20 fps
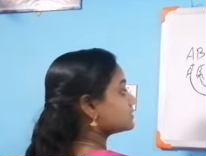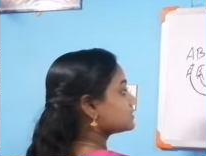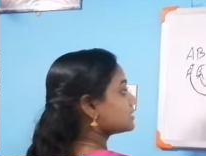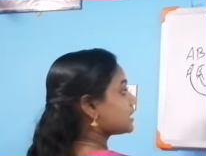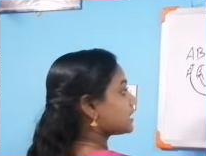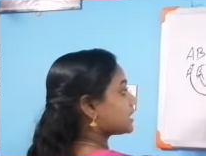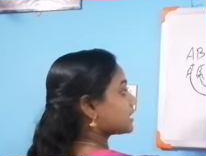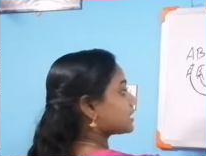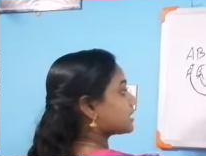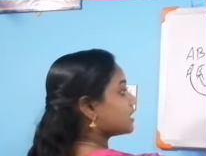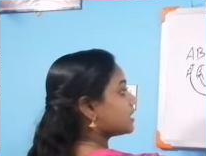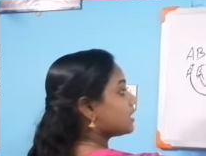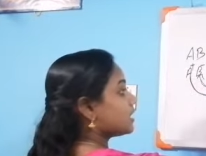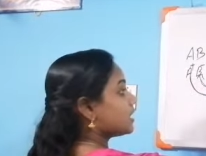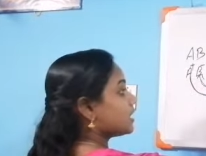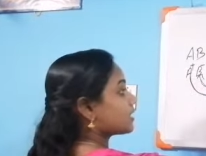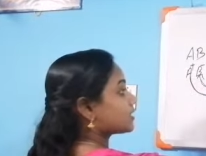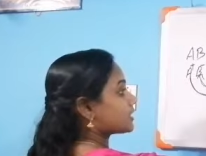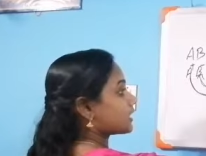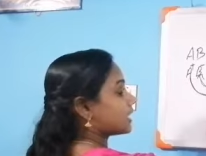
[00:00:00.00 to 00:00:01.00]
D.
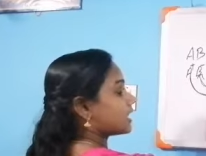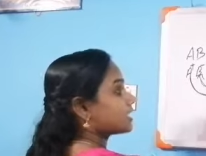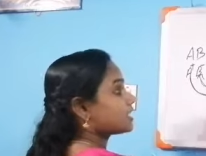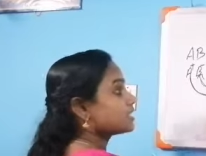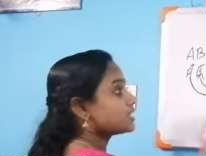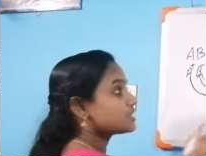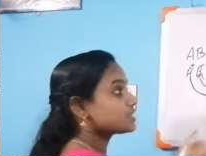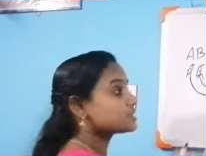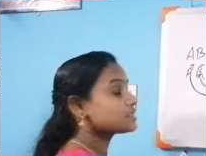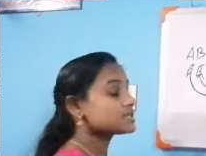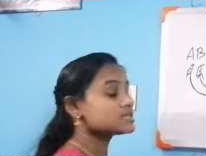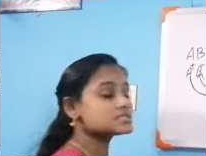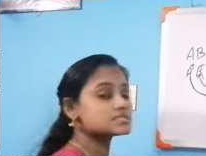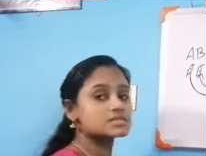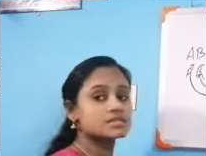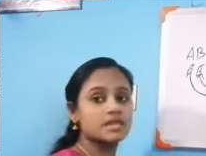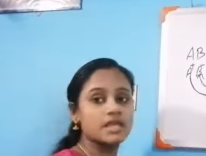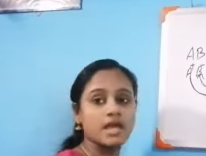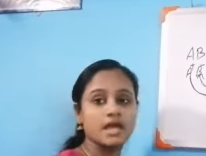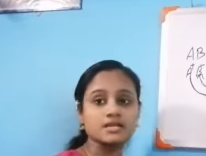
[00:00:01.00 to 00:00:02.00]
Okay, this
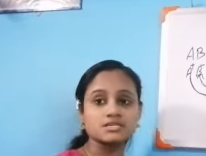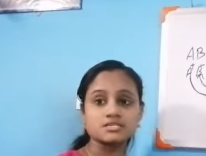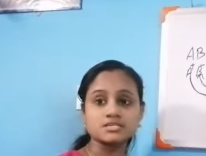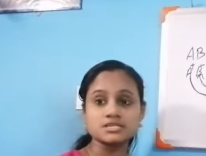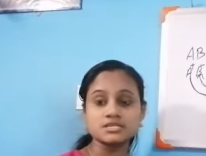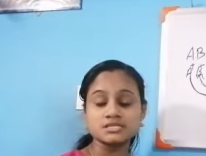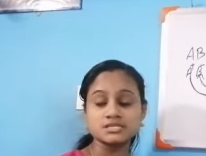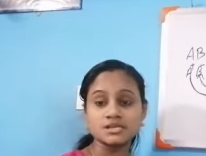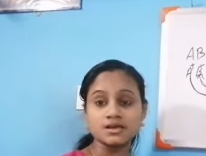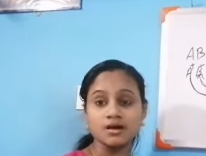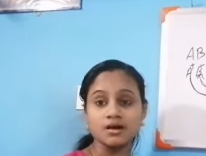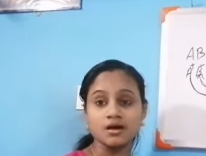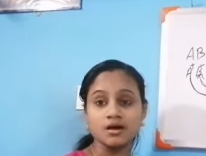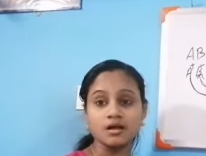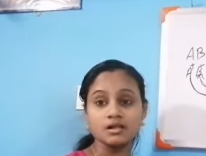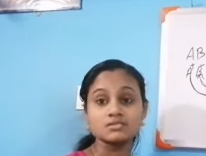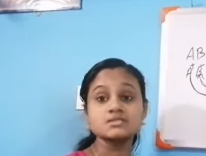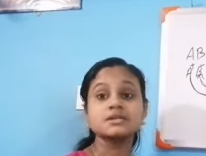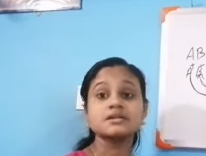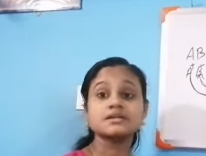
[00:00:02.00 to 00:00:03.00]
reaction is
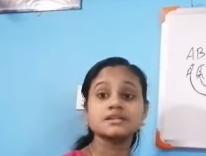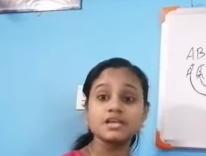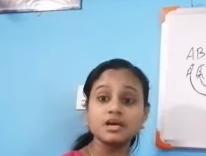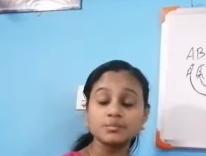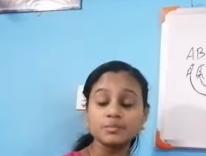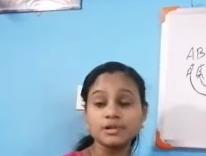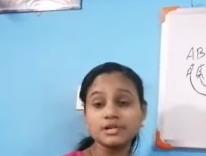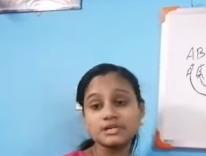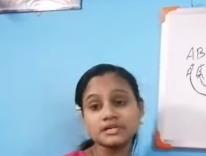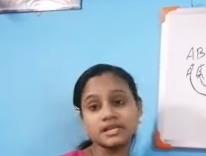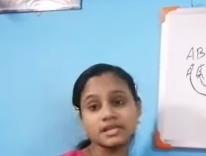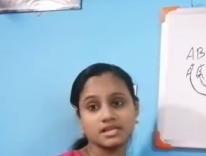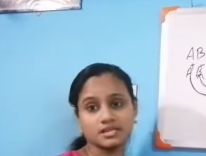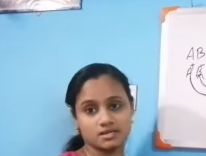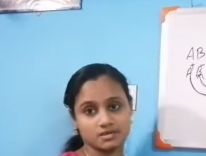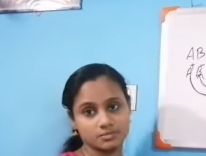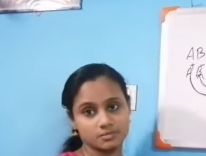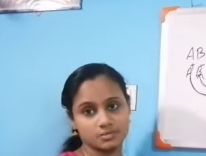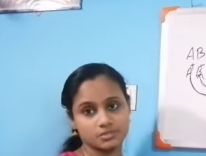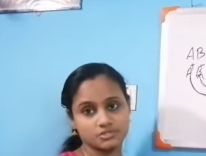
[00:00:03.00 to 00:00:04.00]
called double
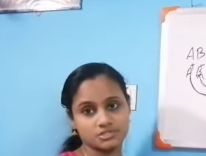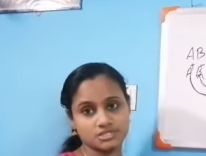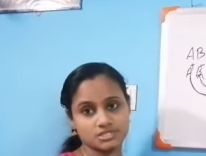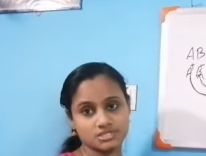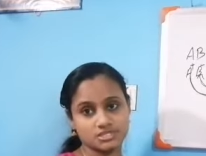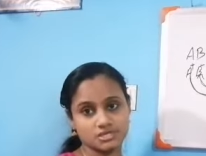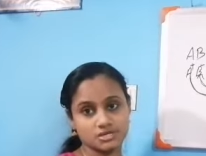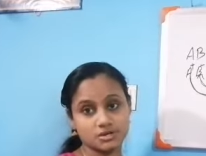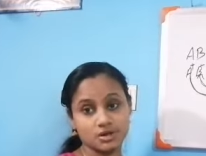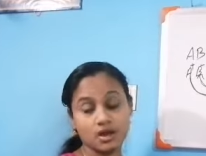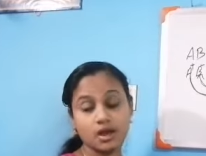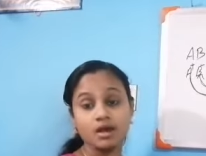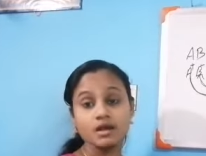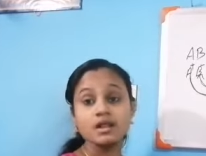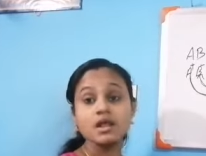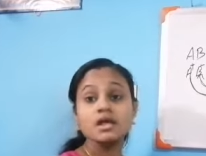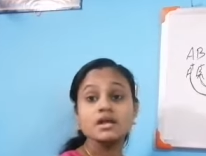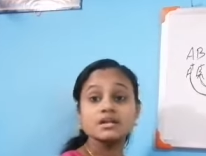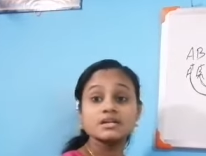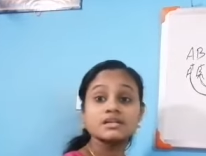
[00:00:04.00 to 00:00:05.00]
decomposition or
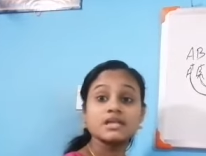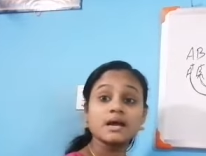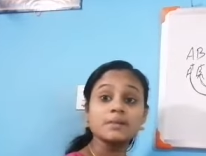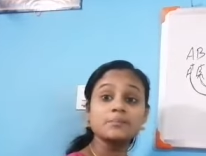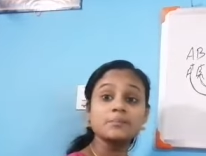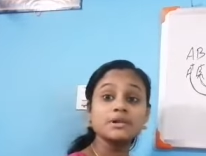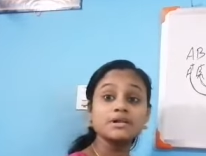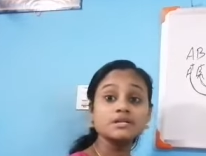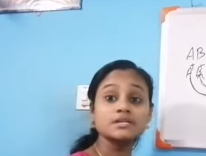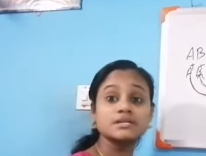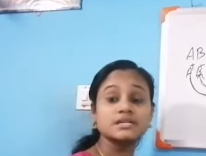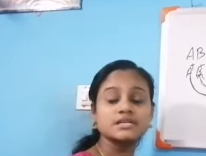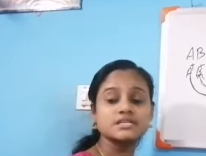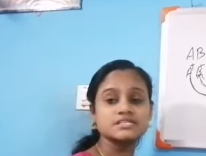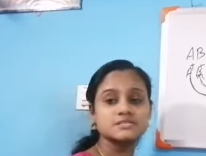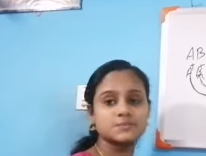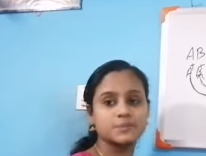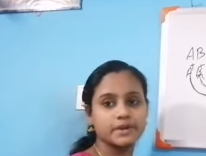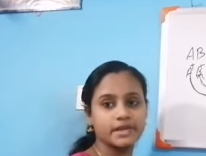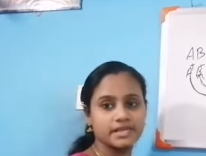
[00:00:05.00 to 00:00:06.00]
double
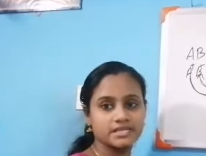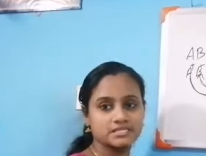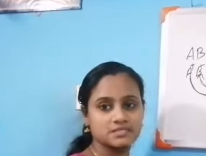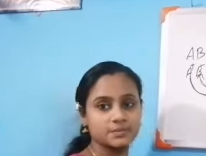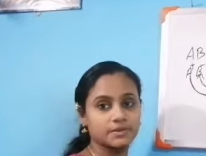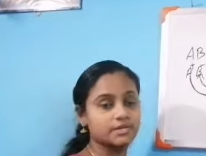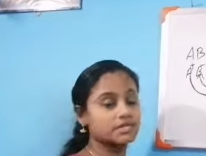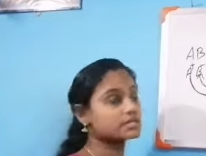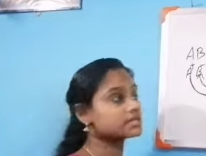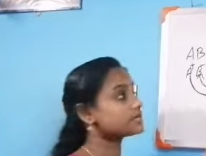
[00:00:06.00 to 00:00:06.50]
displacement.